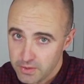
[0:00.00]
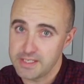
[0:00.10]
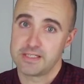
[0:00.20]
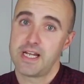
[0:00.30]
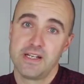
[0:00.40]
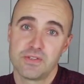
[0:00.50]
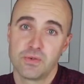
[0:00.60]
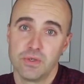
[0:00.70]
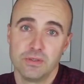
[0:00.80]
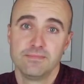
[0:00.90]
to design
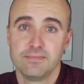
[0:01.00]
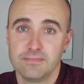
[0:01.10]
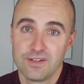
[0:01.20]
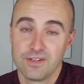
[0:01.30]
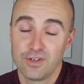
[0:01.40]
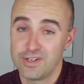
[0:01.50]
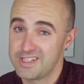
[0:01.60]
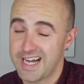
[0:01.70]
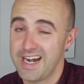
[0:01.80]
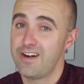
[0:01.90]
school. Your
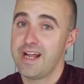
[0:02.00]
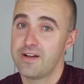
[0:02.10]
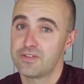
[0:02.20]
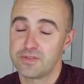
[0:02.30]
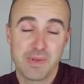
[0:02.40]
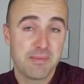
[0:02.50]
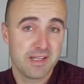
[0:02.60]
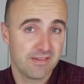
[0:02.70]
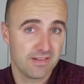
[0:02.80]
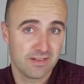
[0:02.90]
entire house, maybe
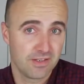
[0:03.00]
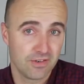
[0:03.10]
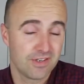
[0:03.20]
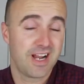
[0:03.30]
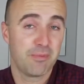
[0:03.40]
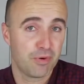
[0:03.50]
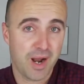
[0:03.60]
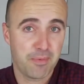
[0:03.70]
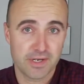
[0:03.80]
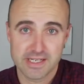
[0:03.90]
even your entire
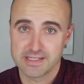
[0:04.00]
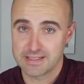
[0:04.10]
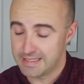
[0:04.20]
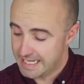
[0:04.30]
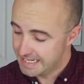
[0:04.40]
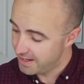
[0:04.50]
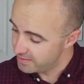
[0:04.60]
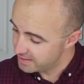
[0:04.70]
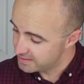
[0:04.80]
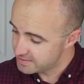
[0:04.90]
property, is laid out
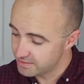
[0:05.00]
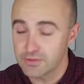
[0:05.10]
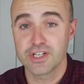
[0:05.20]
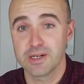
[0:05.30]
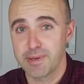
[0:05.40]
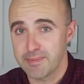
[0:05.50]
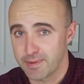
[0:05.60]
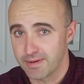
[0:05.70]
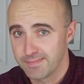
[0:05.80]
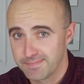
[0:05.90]
on a single sheet of
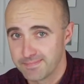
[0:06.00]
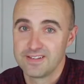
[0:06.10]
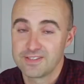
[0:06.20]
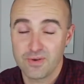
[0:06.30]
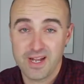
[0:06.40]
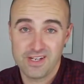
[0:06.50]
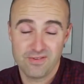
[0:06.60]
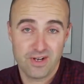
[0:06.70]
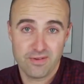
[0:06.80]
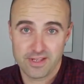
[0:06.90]
paper. So how do you
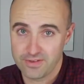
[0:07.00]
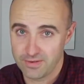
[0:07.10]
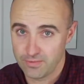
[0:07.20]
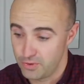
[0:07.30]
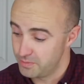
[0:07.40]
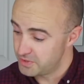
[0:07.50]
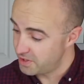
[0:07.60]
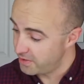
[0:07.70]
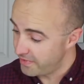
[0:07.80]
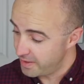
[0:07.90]
know that the rooms
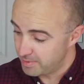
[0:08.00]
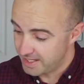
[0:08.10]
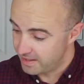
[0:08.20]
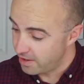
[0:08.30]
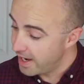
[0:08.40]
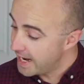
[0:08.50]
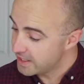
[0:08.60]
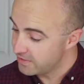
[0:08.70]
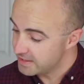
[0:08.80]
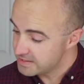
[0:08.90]
shown on the plan are
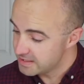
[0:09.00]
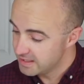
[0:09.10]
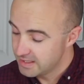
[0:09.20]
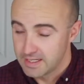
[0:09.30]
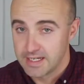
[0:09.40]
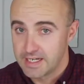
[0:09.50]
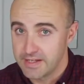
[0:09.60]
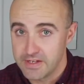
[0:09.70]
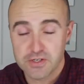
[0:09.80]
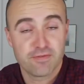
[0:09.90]
accurate
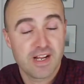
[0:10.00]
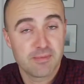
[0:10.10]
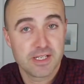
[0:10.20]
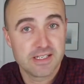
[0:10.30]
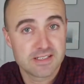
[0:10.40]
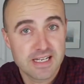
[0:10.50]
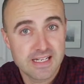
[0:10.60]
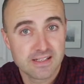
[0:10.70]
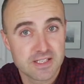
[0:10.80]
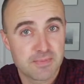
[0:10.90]
and that your family is
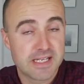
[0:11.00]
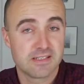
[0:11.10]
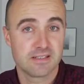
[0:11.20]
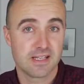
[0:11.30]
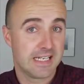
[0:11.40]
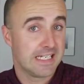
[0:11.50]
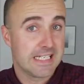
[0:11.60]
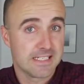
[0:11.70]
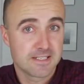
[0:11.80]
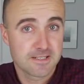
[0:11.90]
getting the spaces that it
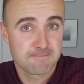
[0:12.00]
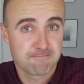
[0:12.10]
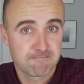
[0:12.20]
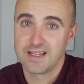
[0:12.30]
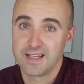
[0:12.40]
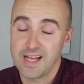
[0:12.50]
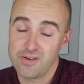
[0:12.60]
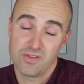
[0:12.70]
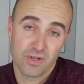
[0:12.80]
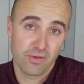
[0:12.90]
needs? How
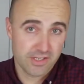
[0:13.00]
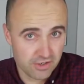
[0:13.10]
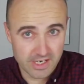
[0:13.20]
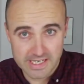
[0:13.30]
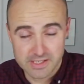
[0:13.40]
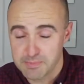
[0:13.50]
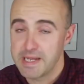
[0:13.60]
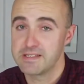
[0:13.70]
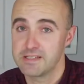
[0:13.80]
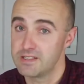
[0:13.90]
do you know that you're getting the
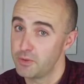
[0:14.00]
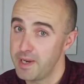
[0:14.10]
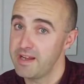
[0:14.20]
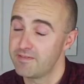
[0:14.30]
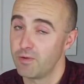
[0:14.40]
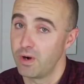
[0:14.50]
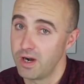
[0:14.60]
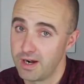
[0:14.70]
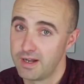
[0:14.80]
spaces that you're paying for?